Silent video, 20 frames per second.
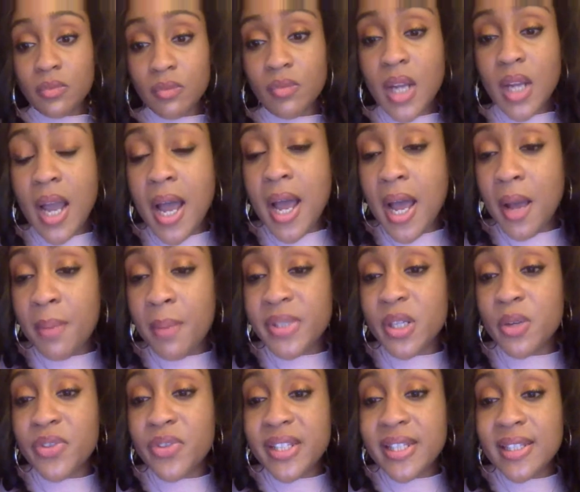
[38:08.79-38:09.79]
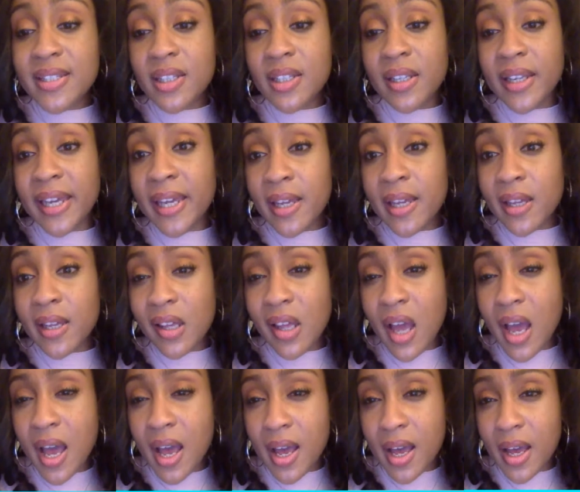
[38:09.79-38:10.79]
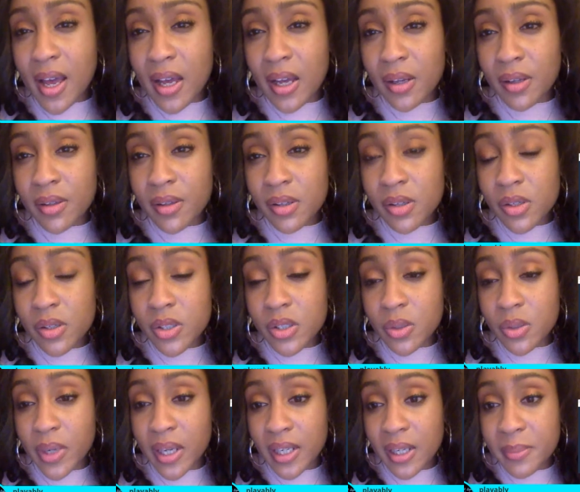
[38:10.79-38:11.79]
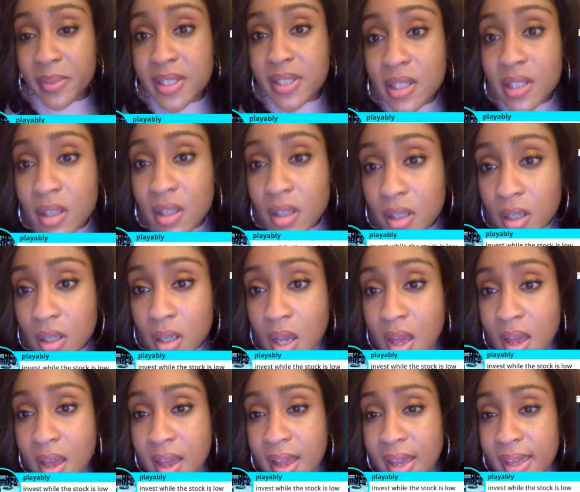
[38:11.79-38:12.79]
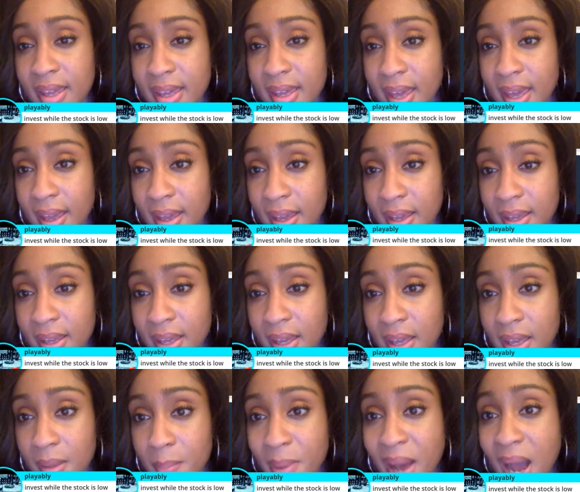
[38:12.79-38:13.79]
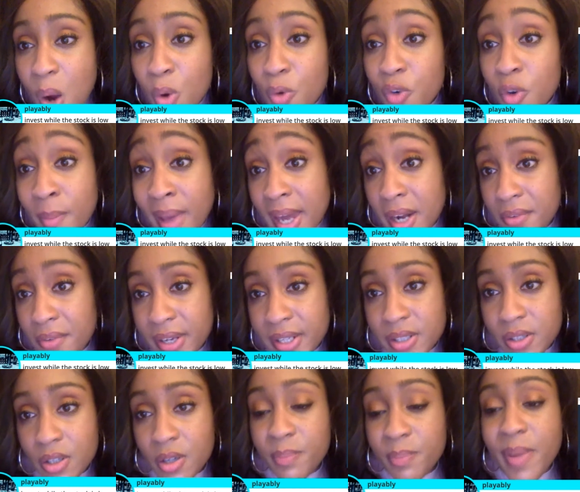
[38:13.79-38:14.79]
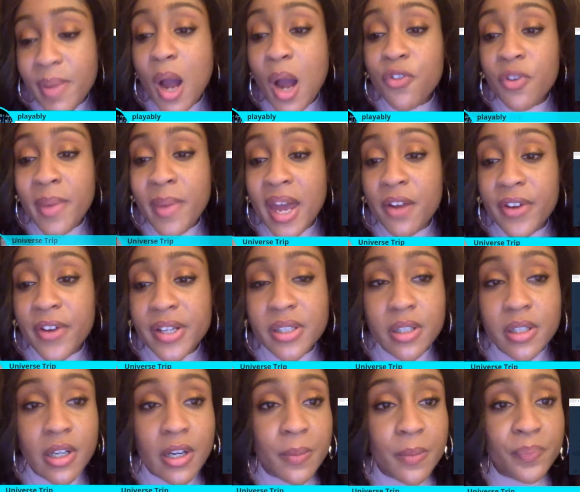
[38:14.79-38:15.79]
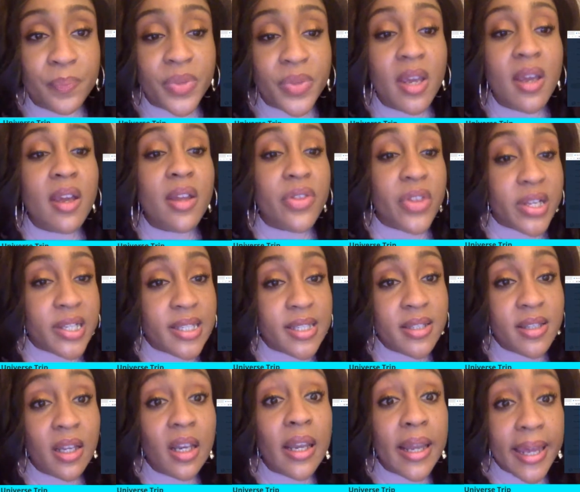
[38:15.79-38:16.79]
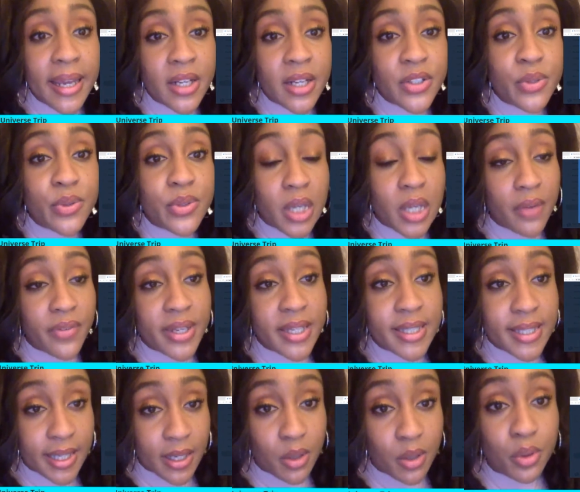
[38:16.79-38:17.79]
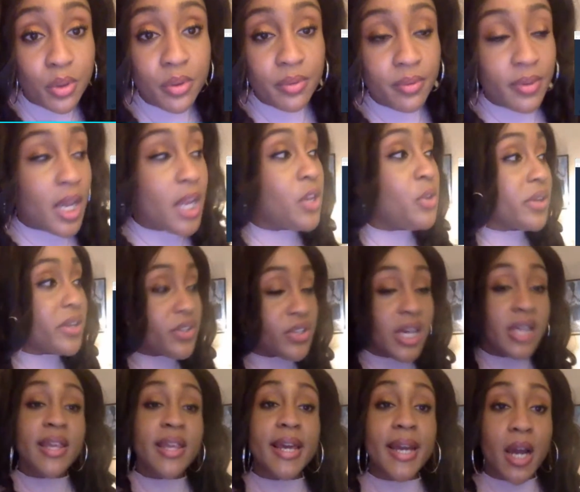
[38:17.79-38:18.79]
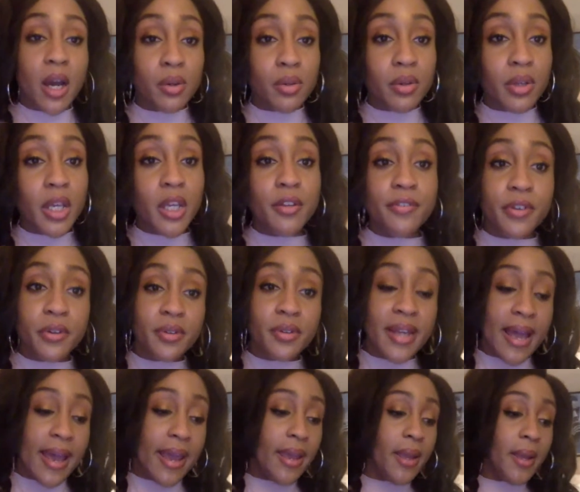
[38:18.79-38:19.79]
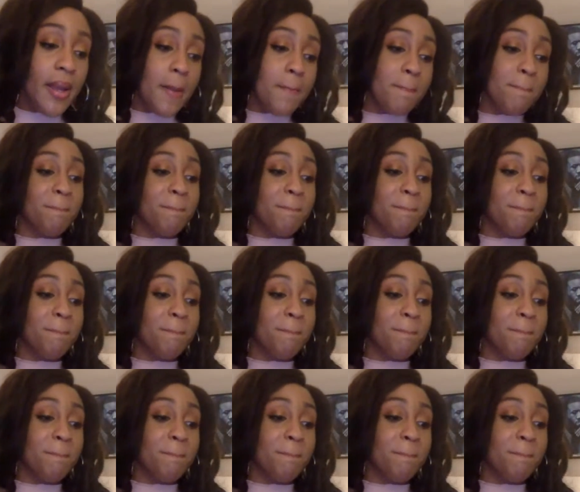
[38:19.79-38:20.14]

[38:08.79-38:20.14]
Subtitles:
So this is the link. So wait, let me see. Powerful Manifester. Powerful Manifester. This is the link to Solving Single, and you can check that out if you like.